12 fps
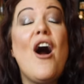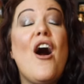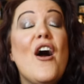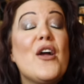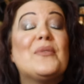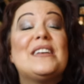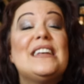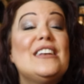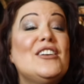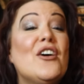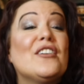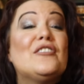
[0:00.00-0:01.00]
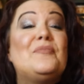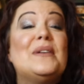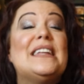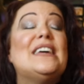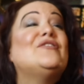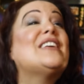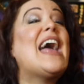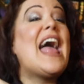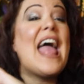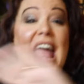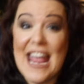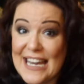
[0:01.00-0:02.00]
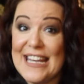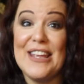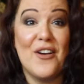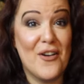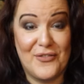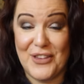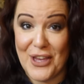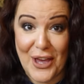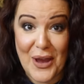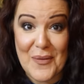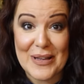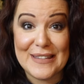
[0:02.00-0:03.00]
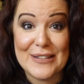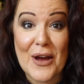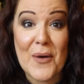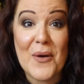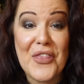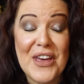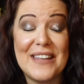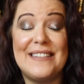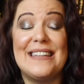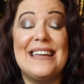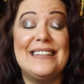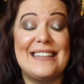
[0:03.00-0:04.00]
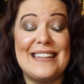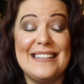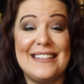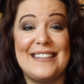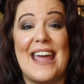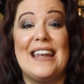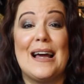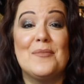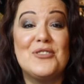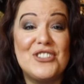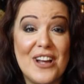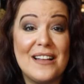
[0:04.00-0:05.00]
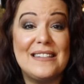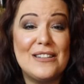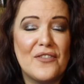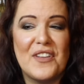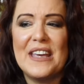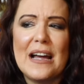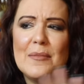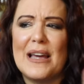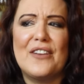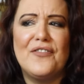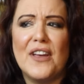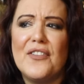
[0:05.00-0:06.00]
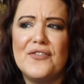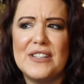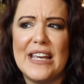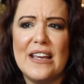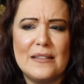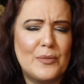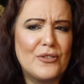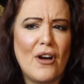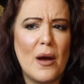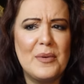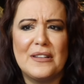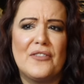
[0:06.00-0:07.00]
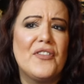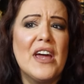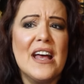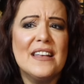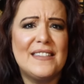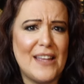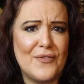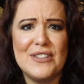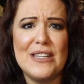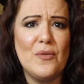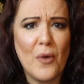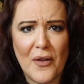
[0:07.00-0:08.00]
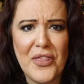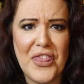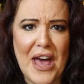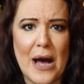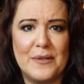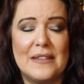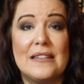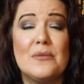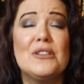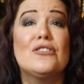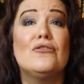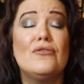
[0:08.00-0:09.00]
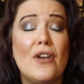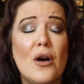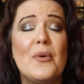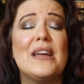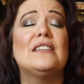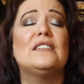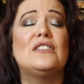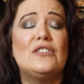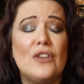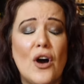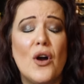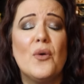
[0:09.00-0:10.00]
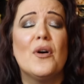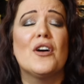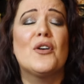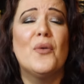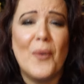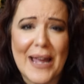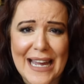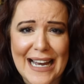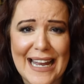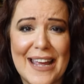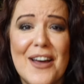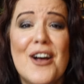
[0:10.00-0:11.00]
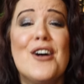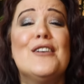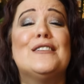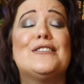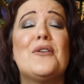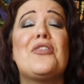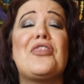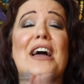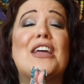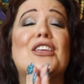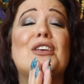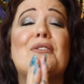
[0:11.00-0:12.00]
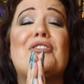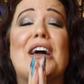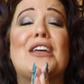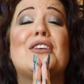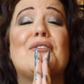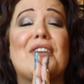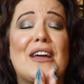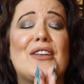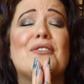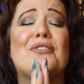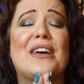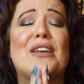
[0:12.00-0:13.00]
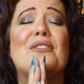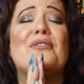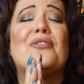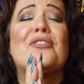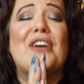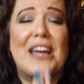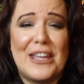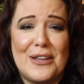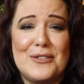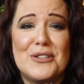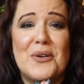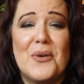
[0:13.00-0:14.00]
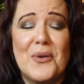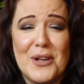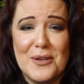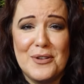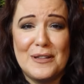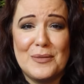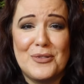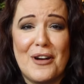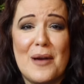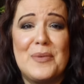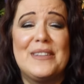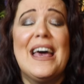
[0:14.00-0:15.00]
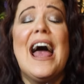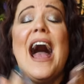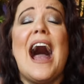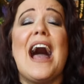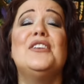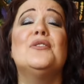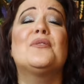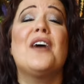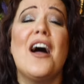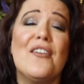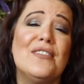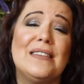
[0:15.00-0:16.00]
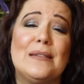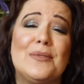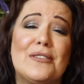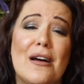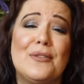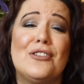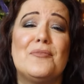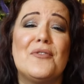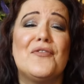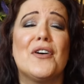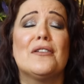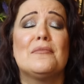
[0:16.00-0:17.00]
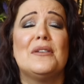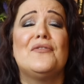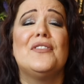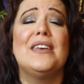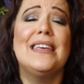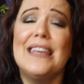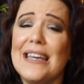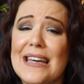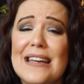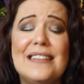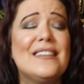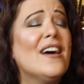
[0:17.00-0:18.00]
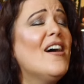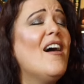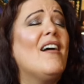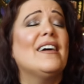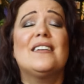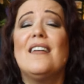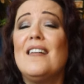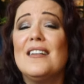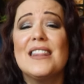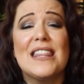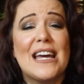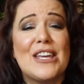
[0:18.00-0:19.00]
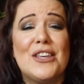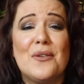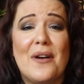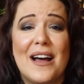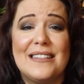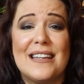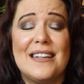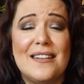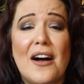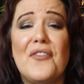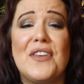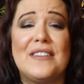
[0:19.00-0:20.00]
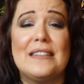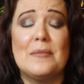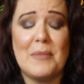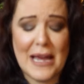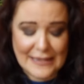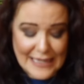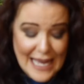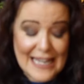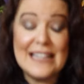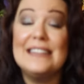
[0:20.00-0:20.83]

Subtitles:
I would not have believed any of you. So this is insane. I'm just off, I think I'm like 50 subscribers off 71,000. So it's growing so quickly. So thank you, thank you, thank you, thank you, thank you to all you new subscribers and you current subscribers who've been following me for years. I can't thank you guys enough. This is amazing. And